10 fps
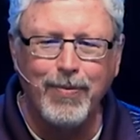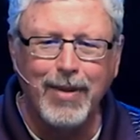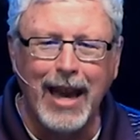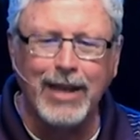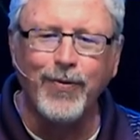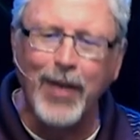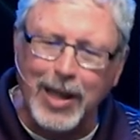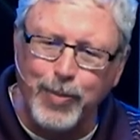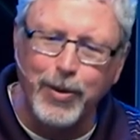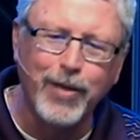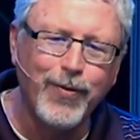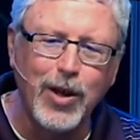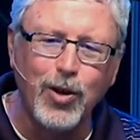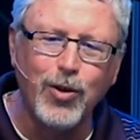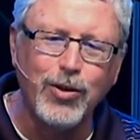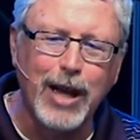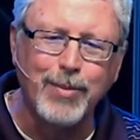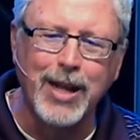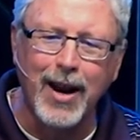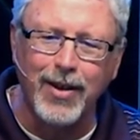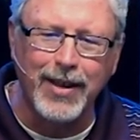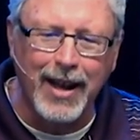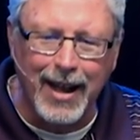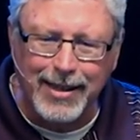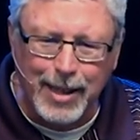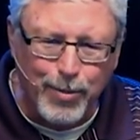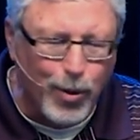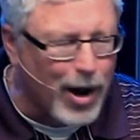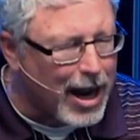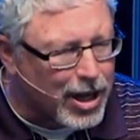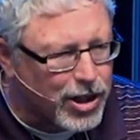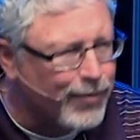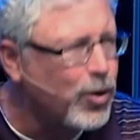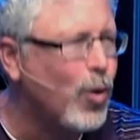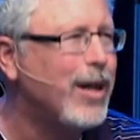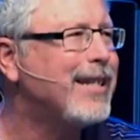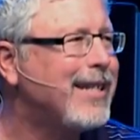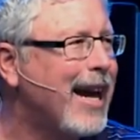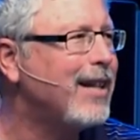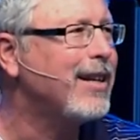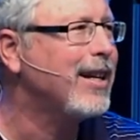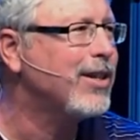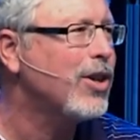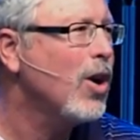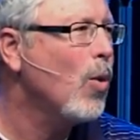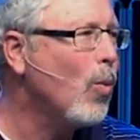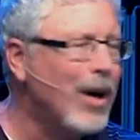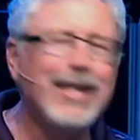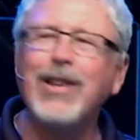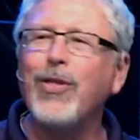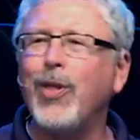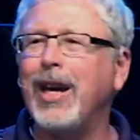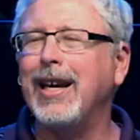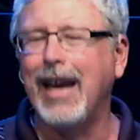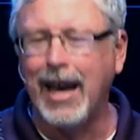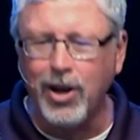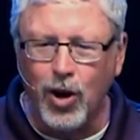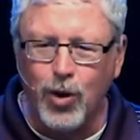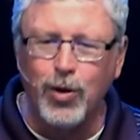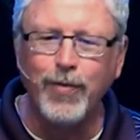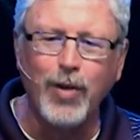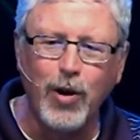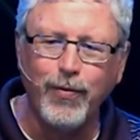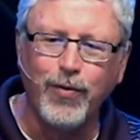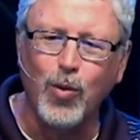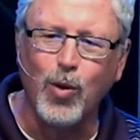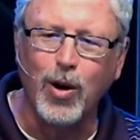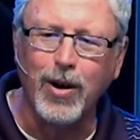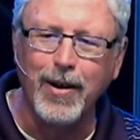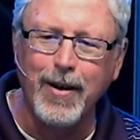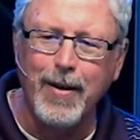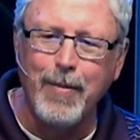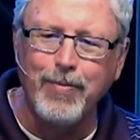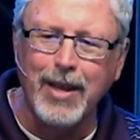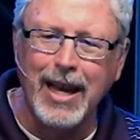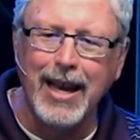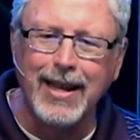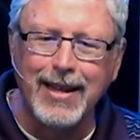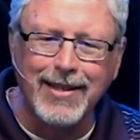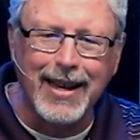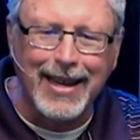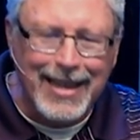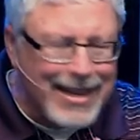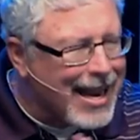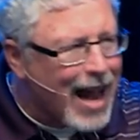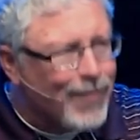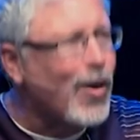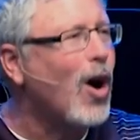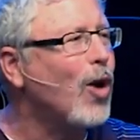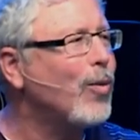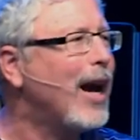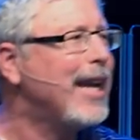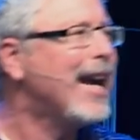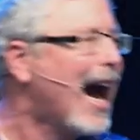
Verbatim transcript: And the Facebook feuds, I'm tired of the constant barrage of noise telling us what to think and who to vote for. it's like enough already.